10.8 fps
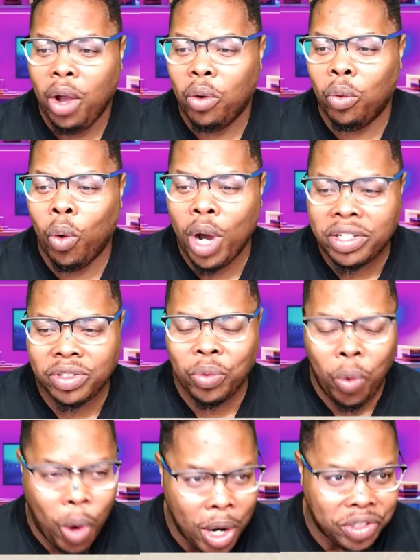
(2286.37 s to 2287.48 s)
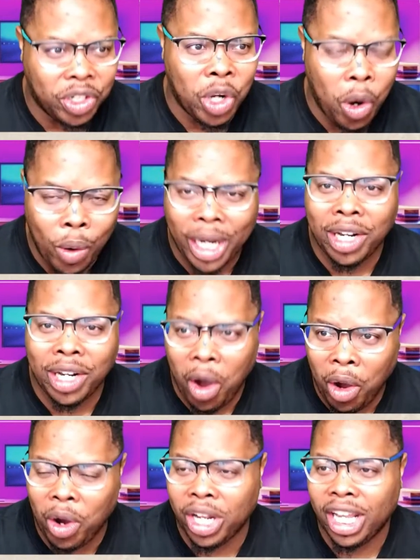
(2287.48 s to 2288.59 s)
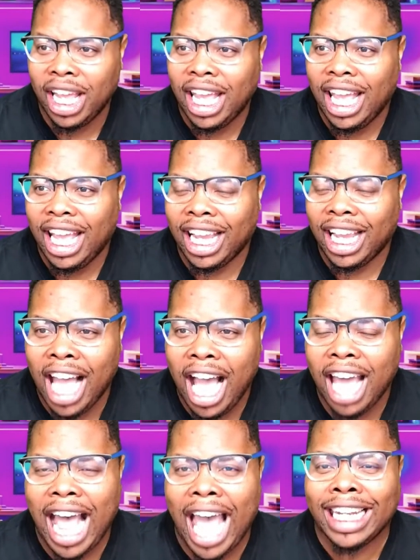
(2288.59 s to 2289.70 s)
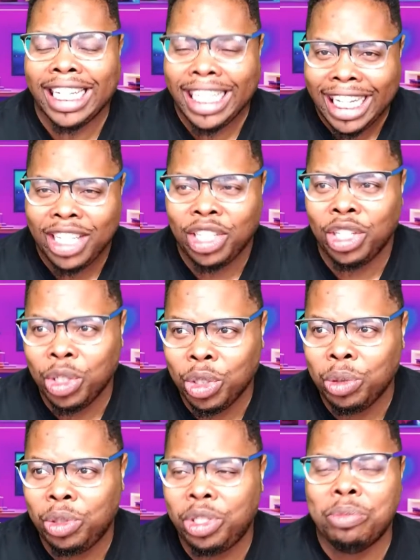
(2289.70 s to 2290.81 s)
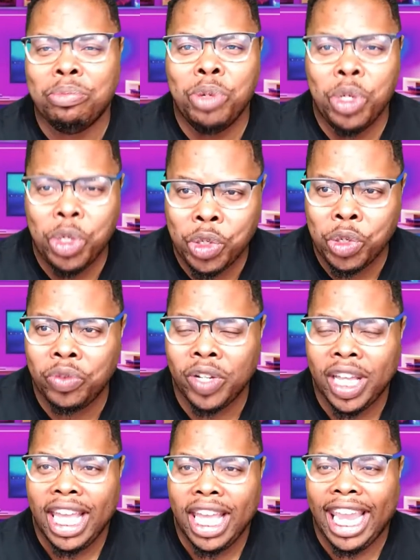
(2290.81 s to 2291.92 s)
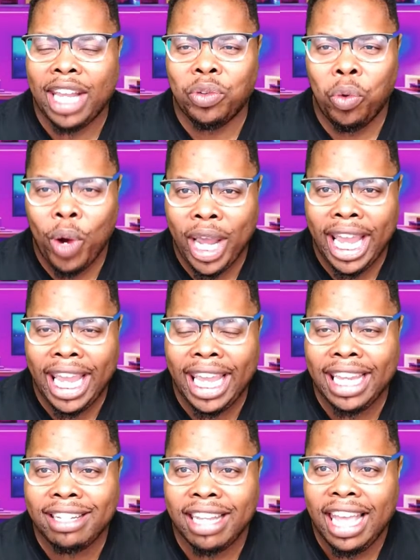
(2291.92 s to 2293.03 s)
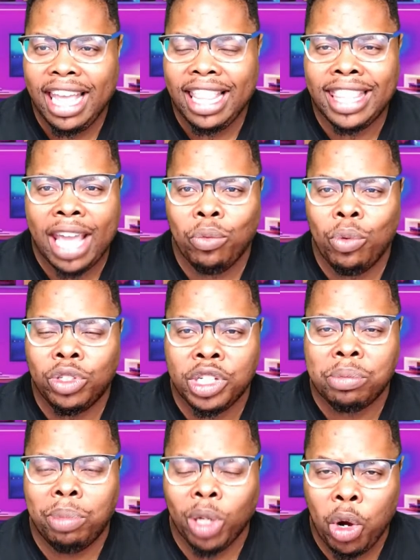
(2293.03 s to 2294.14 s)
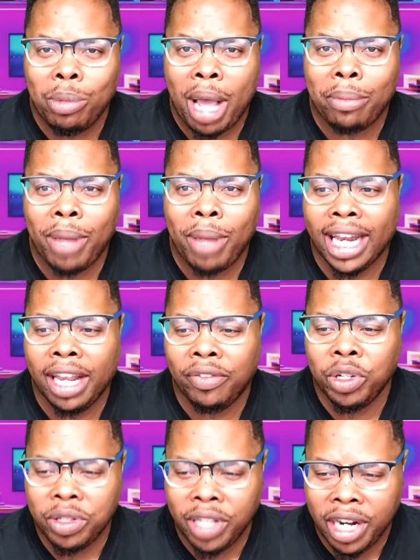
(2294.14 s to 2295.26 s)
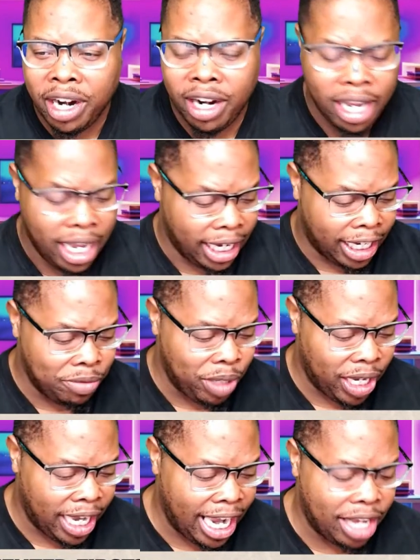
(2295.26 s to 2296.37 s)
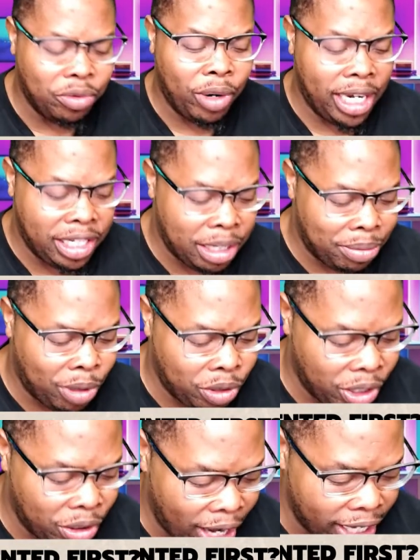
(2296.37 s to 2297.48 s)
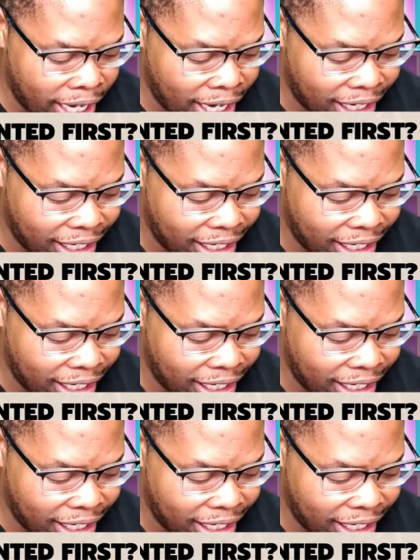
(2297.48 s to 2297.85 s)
what's what's going on god i need you to move in ways that will just blow my mind if you're there give me a hand raised emoji right now